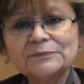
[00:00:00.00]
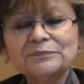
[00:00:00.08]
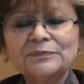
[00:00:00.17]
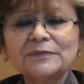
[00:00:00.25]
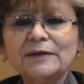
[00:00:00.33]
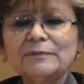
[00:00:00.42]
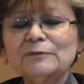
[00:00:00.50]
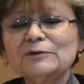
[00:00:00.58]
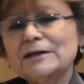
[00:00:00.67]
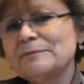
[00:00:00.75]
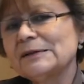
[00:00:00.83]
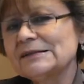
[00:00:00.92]
So
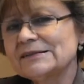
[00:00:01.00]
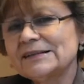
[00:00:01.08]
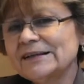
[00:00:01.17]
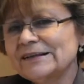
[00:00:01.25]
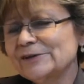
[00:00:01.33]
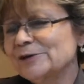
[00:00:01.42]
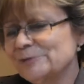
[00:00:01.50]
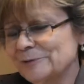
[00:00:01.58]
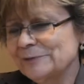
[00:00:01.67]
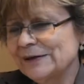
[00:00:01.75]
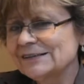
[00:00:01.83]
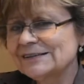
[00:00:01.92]
we need to think
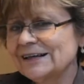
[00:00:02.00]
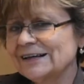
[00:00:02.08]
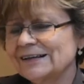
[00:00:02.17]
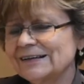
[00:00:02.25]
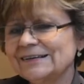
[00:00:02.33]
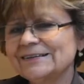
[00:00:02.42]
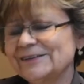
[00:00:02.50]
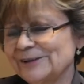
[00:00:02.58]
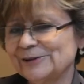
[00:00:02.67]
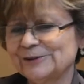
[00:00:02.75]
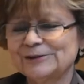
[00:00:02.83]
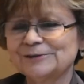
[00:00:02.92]
like God
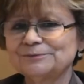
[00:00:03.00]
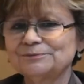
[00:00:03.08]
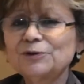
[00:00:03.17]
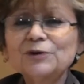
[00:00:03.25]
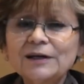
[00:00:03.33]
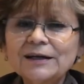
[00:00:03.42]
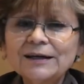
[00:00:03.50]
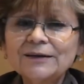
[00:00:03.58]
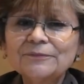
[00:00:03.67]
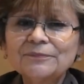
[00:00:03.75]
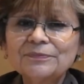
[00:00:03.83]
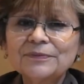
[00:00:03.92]
thinks. Why?
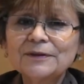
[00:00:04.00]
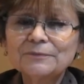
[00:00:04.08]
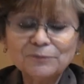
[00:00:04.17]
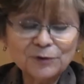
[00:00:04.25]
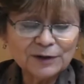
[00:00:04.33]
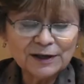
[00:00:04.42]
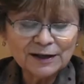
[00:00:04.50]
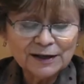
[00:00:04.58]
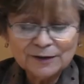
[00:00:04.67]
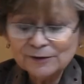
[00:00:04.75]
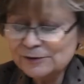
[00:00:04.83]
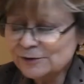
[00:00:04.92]
Because we
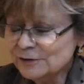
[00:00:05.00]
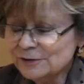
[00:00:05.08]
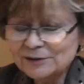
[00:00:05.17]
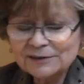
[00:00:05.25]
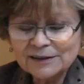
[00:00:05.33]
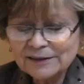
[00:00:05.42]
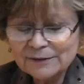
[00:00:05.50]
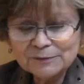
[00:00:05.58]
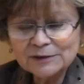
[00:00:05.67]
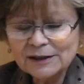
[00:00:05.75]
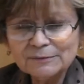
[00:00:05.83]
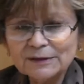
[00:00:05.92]
have the mind of
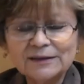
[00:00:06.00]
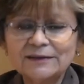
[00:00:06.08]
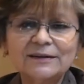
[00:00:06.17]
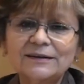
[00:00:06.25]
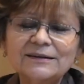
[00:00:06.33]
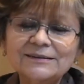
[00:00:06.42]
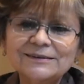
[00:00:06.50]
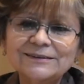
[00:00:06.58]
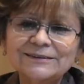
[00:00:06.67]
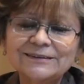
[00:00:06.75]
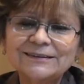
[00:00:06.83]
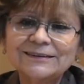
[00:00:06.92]
Christ.
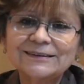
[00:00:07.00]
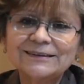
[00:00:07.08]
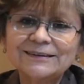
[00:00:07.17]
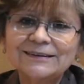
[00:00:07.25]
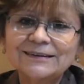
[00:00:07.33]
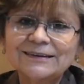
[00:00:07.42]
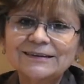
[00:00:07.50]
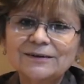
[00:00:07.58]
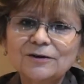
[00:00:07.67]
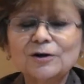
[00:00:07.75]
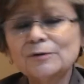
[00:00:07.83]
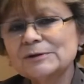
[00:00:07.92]
How is it
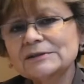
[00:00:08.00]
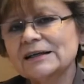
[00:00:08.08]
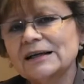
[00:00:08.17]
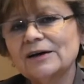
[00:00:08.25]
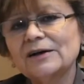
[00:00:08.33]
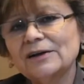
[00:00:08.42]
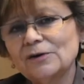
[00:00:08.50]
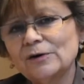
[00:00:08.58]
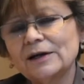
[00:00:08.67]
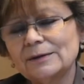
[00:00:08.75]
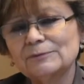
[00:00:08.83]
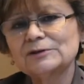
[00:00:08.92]
that we
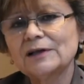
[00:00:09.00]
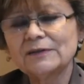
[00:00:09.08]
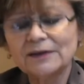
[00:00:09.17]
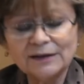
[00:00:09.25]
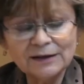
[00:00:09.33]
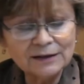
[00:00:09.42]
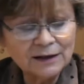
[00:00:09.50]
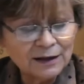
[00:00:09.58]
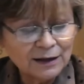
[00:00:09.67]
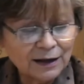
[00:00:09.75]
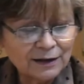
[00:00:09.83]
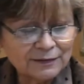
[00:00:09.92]
acquired
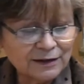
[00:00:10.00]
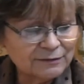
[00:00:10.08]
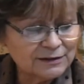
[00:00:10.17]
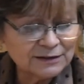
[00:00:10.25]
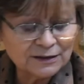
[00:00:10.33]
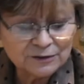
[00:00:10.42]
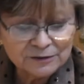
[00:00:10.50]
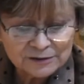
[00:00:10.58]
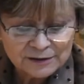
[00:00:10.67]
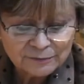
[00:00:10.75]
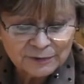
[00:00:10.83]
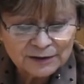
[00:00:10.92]
through the
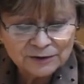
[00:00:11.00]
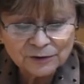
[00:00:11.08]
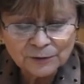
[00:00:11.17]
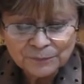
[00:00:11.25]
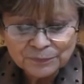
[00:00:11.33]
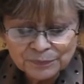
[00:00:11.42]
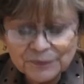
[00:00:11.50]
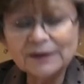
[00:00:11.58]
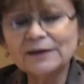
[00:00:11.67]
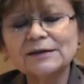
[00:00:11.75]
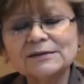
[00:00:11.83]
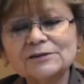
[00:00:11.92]
knowledge of
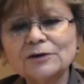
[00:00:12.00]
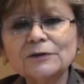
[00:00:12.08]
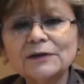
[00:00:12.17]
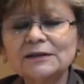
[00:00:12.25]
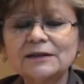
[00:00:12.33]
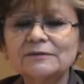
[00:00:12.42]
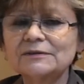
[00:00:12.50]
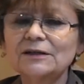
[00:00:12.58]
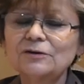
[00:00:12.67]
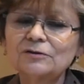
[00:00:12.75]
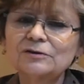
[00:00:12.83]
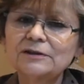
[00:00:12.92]
Christ and through the
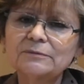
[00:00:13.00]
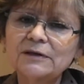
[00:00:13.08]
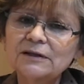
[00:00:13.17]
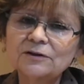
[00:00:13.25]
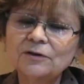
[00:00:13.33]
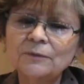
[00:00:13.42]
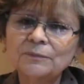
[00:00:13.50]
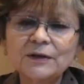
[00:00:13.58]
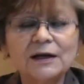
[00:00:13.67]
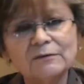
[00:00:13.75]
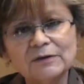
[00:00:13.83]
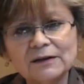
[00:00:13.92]
knowledge of the
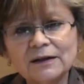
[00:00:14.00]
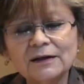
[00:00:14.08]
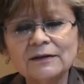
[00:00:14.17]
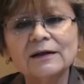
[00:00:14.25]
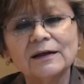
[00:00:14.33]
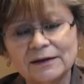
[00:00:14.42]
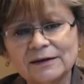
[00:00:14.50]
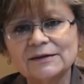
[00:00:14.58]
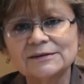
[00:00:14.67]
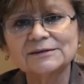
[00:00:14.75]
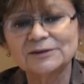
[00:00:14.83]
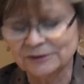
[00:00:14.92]
truth in Christ?